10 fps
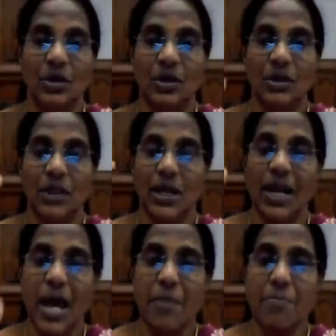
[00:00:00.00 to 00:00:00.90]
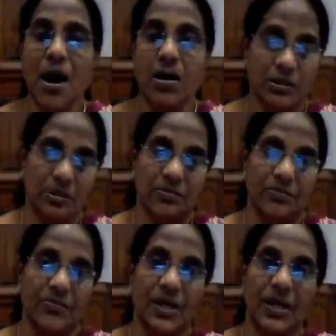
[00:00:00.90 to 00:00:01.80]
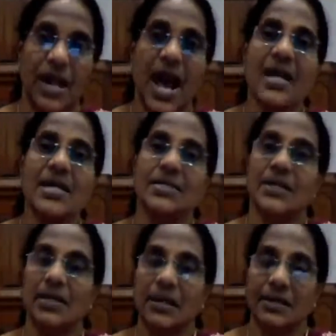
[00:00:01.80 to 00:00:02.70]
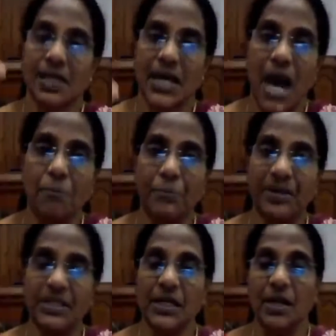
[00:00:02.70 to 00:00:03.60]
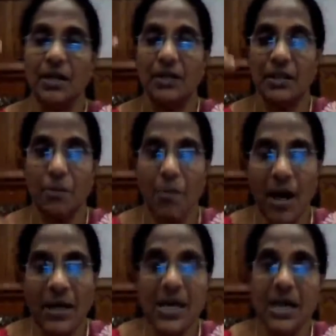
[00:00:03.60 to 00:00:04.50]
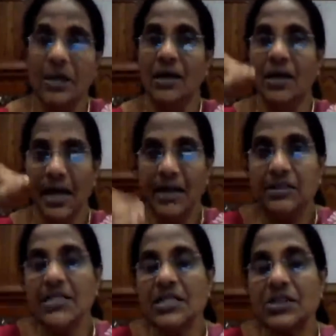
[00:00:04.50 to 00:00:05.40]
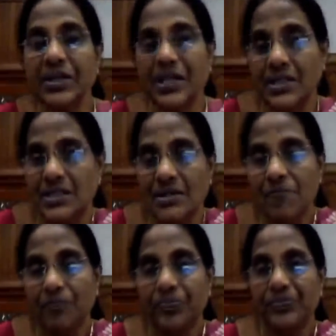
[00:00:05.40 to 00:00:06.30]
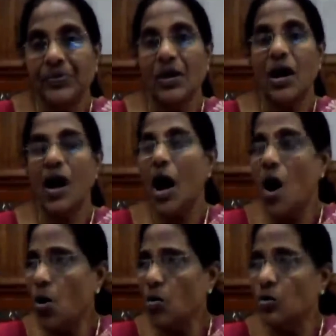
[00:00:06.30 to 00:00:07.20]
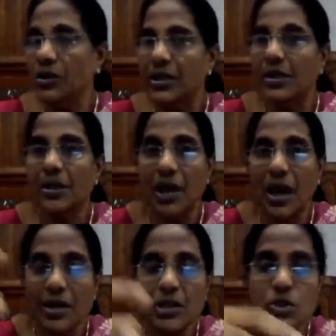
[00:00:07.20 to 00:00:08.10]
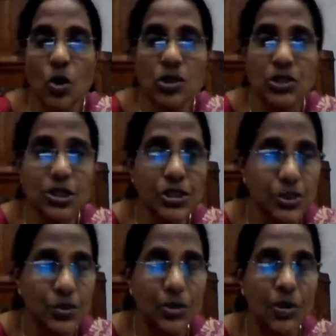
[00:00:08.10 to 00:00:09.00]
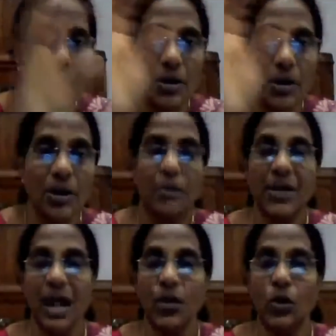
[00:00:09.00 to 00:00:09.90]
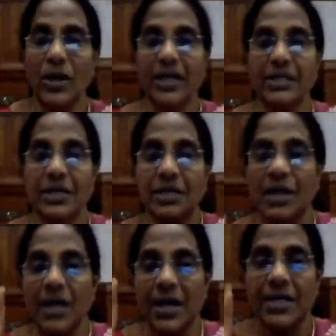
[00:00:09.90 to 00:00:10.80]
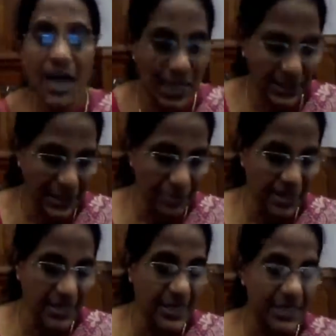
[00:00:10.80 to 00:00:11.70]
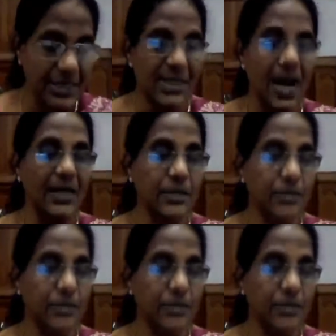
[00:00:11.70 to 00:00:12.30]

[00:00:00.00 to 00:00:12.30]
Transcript: the labor, the land, the capital, the money, industries, how resources should be allocated is ultimately decided